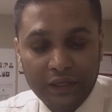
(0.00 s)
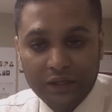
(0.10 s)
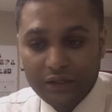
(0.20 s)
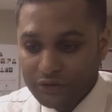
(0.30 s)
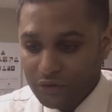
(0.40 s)

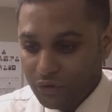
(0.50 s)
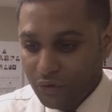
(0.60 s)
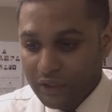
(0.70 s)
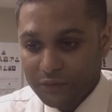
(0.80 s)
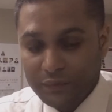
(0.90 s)
so
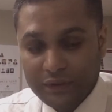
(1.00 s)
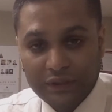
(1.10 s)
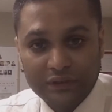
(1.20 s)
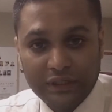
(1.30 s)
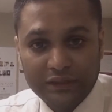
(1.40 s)
your
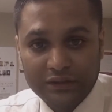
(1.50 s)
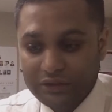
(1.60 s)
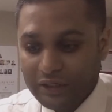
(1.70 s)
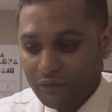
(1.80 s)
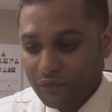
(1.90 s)
experience letter
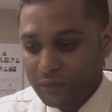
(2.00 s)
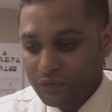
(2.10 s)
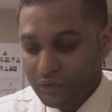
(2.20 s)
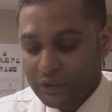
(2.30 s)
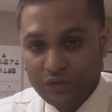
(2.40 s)
start
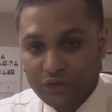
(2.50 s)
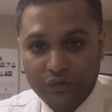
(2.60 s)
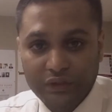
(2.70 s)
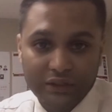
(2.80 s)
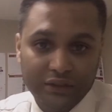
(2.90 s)
from
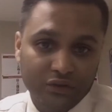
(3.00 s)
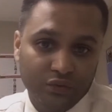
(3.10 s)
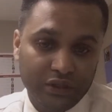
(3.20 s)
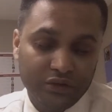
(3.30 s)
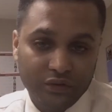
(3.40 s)
2020 until
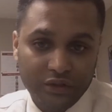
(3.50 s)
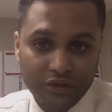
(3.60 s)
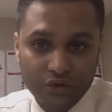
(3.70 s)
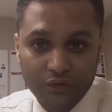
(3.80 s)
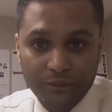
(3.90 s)

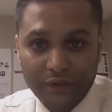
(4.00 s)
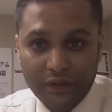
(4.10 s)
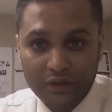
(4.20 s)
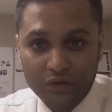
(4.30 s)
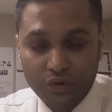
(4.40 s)
2022.
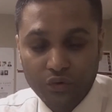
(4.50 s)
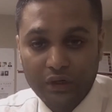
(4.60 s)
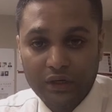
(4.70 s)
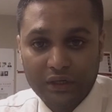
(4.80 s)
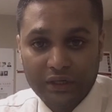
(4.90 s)

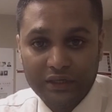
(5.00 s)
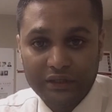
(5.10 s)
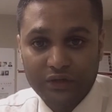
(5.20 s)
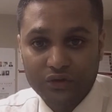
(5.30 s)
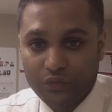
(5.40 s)
2-year
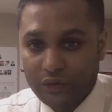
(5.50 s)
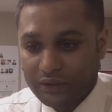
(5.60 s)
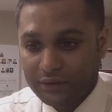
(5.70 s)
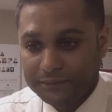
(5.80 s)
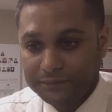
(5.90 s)
continuous work.
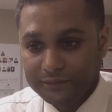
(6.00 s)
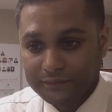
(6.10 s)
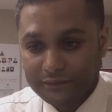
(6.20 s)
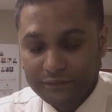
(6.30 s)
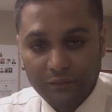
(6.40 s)

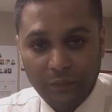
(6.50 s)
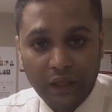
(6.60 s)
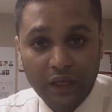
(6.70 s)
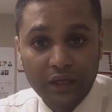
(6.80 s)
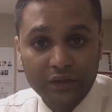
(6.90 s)

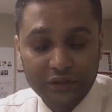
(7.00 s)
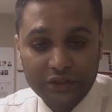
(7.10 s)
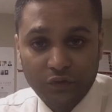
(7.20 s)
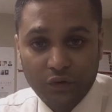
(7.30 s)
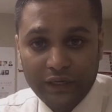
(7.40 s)

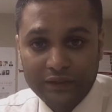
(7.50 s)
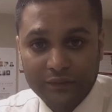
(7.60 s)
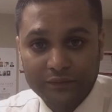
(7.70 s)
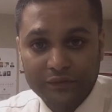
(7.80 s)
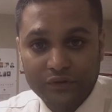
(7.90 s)
These 4
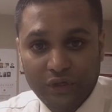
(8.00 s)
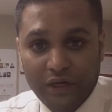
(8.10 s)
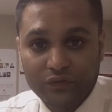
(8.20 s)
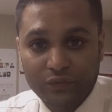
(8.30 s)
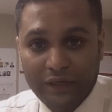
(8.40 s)
items you
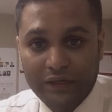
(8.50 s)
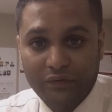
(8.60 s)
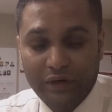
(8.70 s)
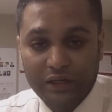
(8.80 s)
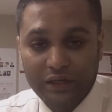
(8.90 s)
have to make
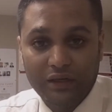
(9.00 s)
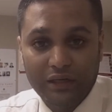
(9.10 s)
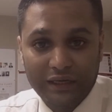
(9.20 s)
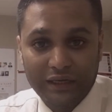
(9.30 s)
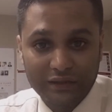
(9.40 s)
it ready,
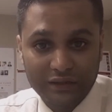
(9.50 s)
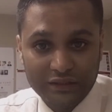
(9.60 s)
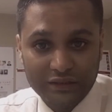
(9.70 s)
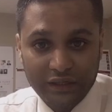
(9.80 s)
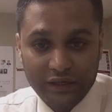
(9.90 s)
like in
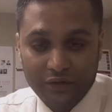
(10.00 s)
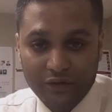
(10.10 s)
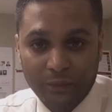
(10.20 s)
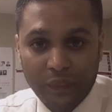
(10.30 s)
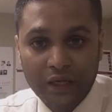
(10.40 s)
this
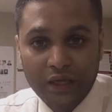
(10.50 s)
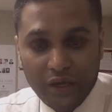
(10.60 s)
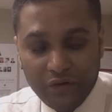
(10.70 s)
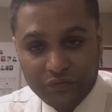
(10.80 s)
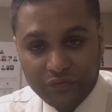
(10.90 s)
scenario.
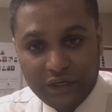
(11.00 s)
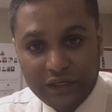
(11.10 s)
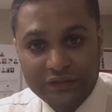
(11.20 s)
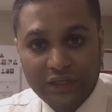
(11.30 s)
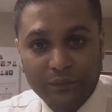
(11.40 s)
If there
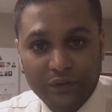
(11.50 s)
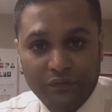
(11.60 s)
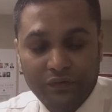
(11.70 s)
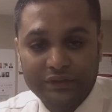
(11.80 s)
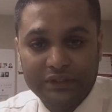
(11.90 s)
is some
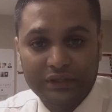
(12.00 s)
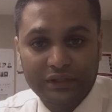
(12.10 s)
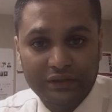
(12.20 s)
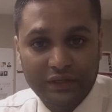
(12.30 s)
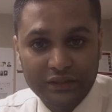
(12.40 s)
difference in
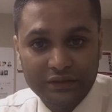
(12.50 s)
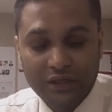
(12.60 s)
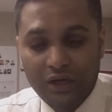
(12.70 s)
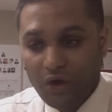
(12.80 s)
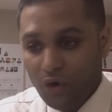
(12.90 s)
the dates,
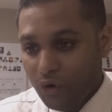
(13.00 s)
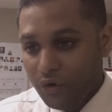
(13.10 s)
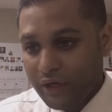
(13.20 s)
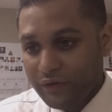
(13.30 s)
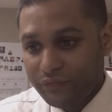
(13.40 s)

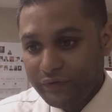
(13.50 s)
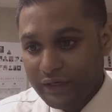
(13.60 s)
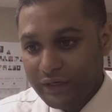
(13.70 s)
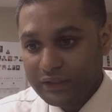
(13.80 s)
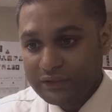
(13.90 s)
or if
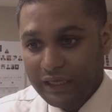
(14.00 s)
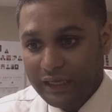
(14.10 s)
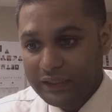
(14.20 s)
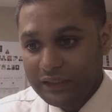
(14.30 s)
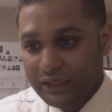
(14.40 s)
there is
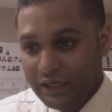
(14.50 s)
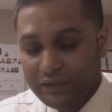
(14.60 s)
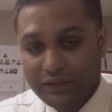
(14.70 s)
any other